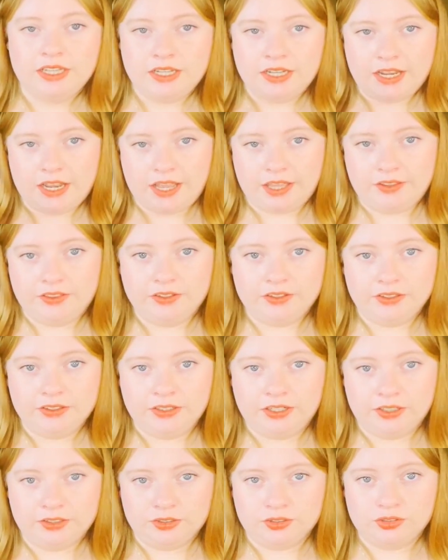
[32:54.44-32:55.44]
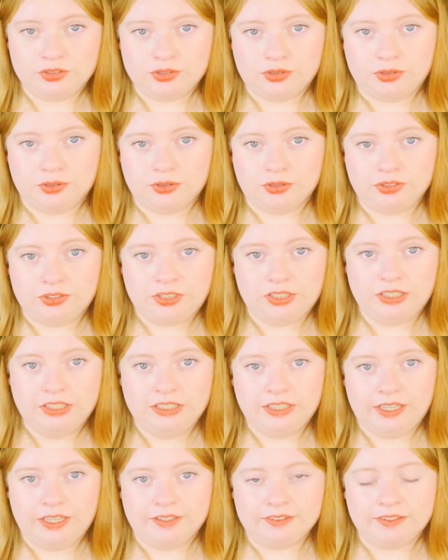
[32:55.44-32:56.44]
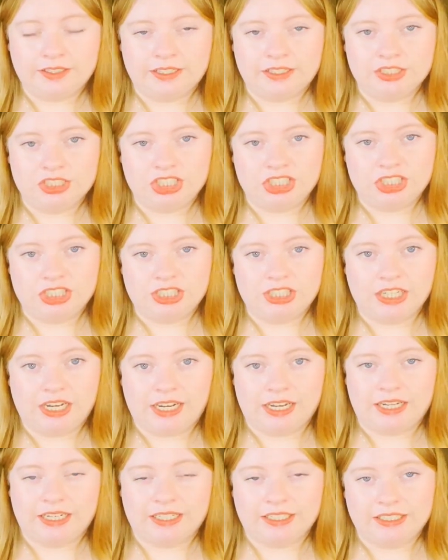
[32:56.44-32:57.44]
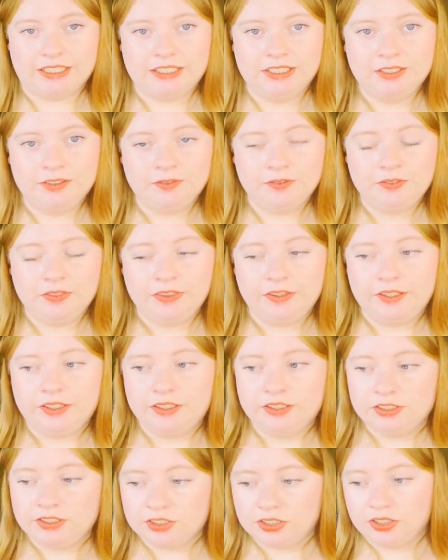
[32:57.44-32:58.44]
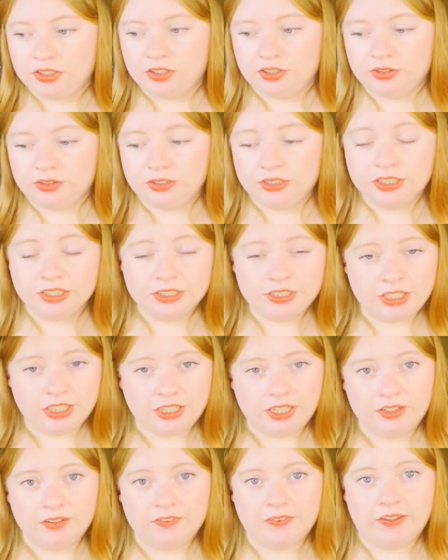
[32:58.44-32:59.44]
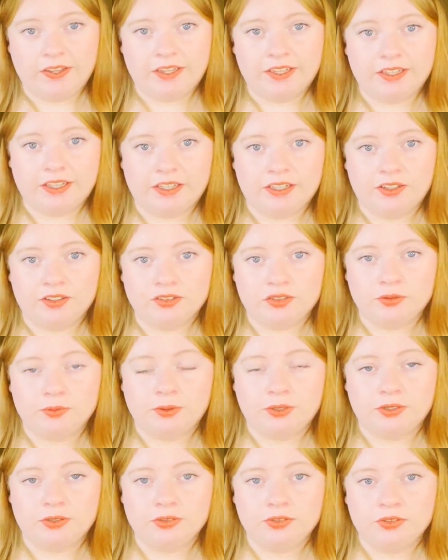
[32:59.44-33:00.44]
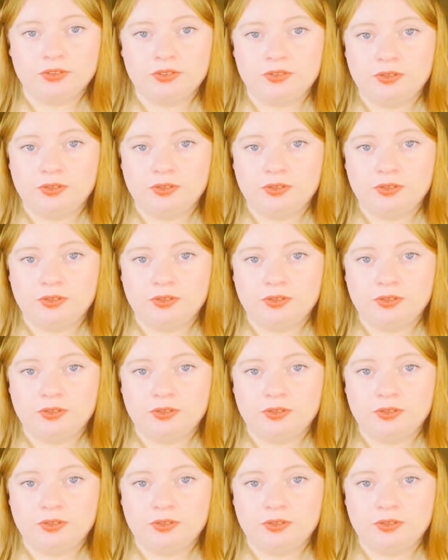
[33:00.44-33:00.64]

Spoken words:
Heather_Siggy, Siggi. So you can check out that. I also post